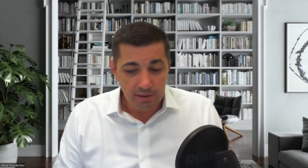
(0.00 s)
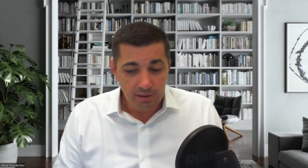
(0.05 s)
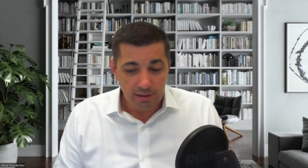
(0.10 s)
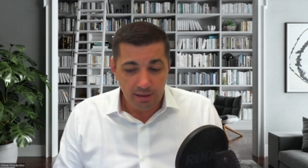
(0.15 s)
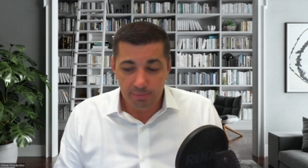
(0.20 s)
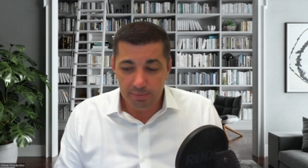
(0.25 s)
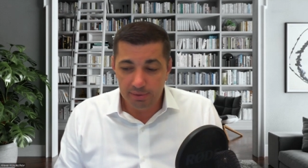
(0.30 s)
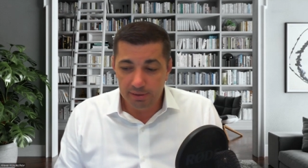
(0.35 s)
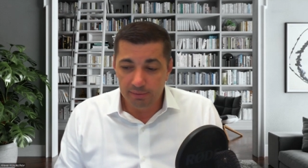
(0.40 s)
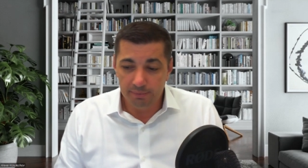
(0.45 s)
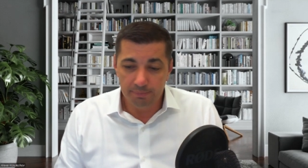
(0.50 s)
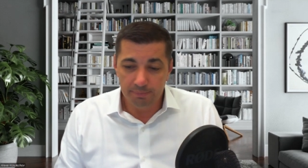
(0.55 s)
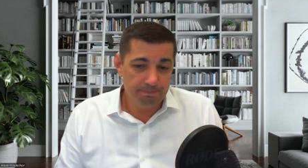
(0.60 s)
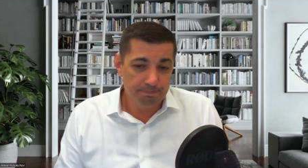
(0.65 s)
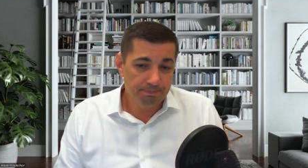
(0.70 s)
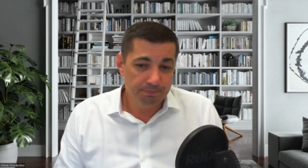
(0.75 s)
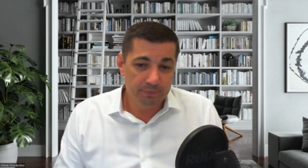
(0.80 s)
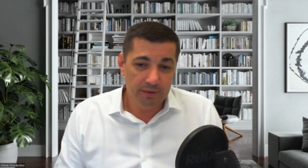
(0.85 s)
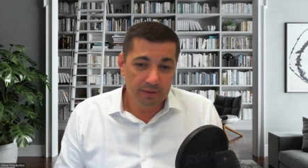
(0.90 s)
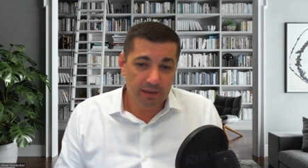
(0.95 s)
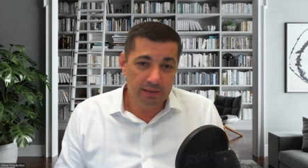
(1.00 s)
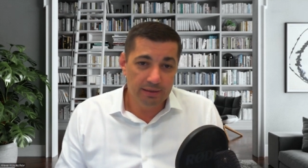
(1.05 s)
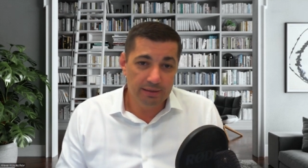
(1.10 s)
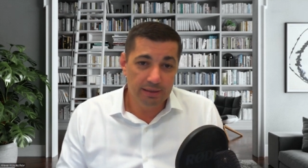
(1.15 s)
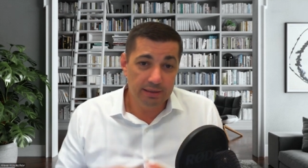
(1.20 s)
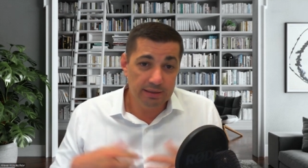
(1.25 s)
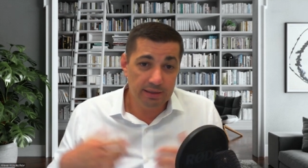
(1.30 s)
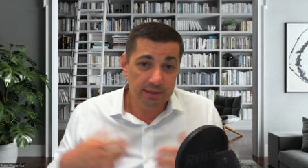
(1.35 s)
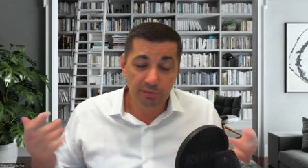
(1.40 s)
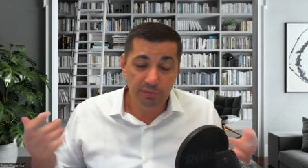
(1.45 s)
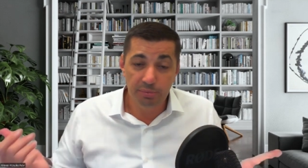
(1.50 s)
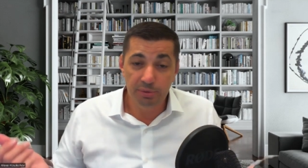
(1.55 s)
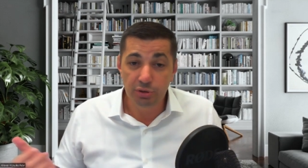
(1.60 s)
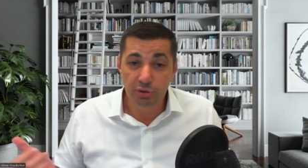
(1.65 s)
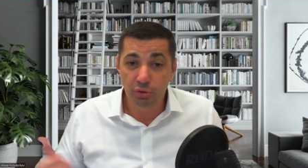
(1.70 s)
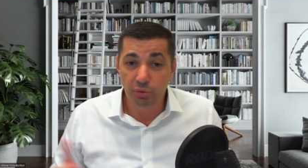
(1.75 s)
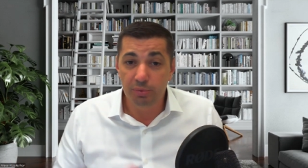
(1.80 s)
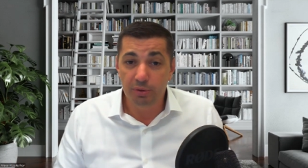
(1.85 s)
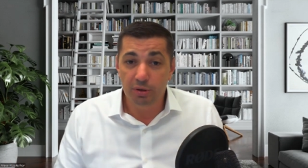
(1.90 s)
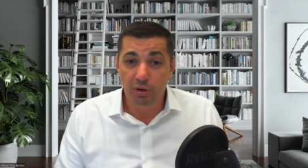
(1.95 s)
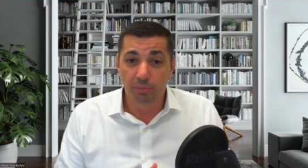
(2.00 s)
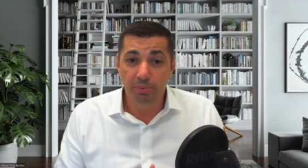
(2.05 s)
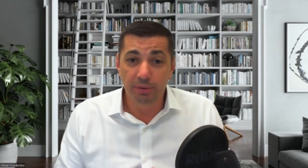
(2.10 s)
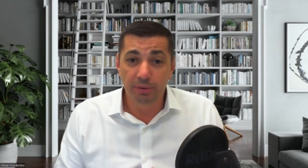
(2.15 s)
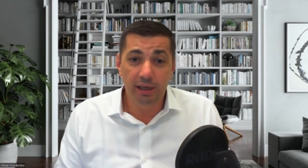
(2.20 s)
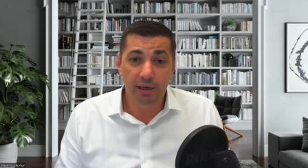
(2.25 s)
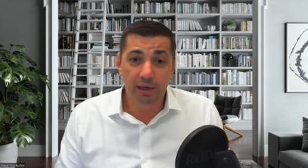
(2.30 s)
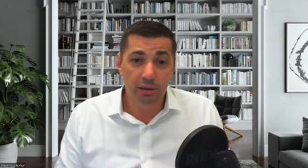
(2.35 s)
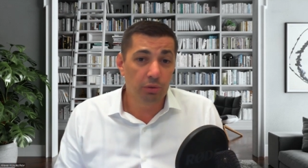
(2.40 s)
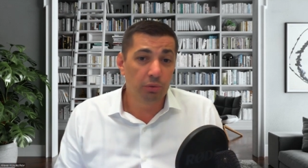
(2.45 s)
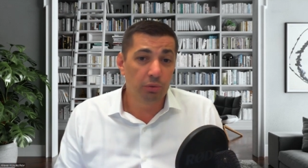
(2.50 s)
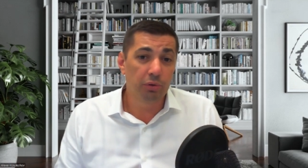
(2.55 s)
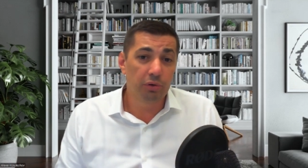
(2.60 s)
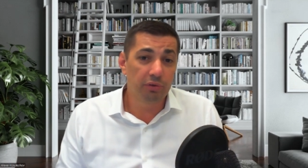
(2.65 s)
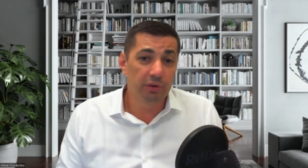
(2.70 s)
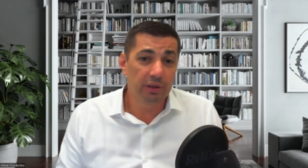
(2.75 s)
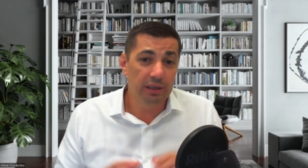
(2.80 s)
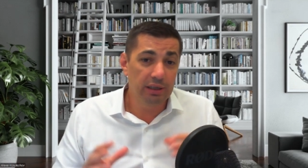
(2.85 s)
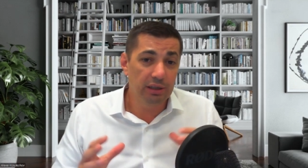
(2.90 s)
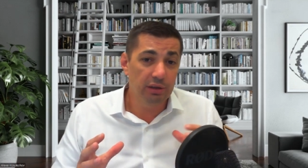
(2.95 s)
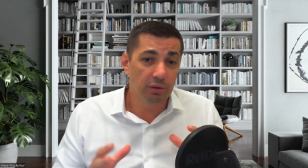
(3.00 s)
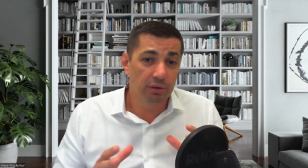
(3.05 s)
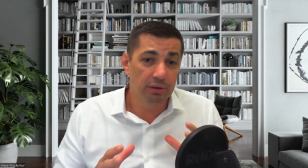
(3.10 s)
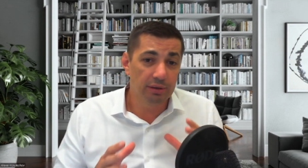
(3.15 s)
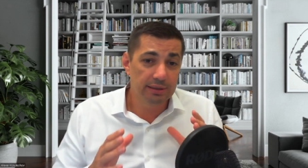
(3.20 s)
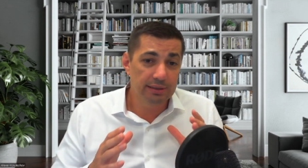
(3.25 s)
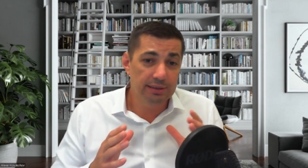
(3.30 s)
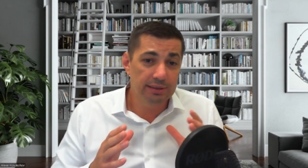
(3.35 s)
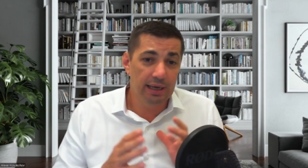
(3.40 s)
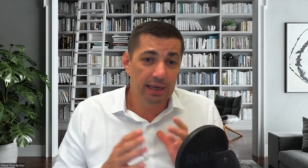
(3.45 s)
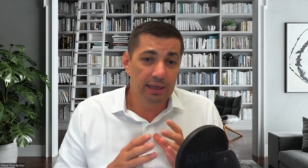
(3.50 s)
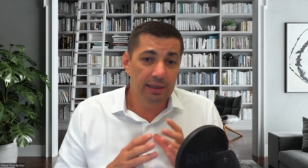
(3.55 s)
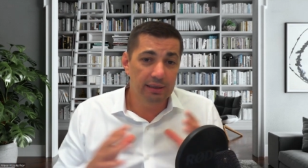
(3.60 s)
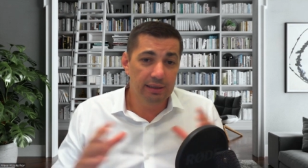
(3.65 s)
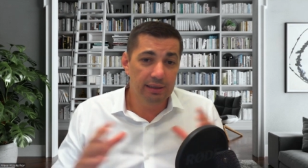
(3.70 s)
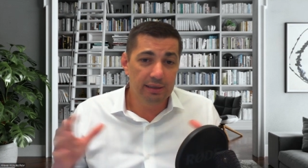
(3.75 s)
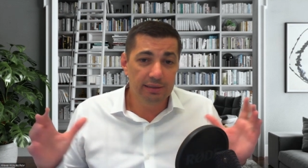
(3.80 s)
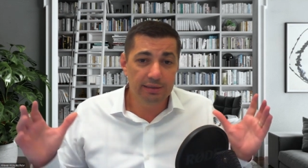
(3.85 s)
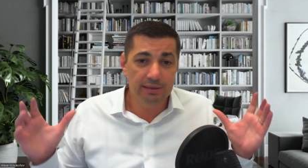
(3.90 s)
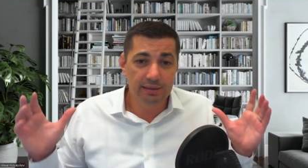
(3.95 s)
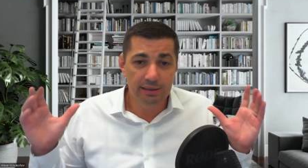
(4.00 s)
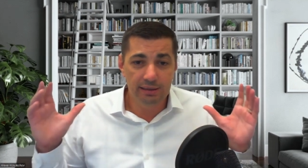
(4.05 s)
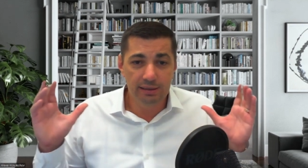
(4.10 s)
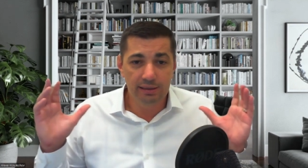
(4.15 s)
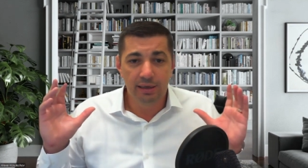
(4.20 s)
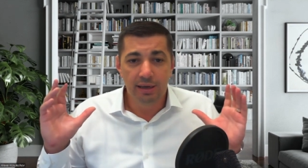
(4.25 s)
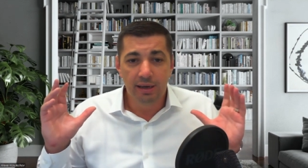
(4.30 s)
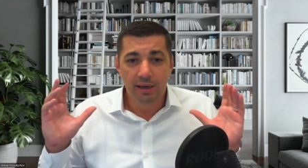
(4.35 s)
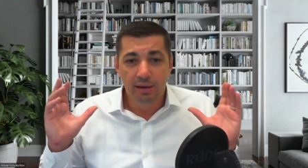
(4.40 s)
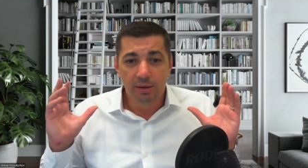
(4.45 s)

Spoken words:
I mean, it doesn't have to be super complicated. All you really need to understand is the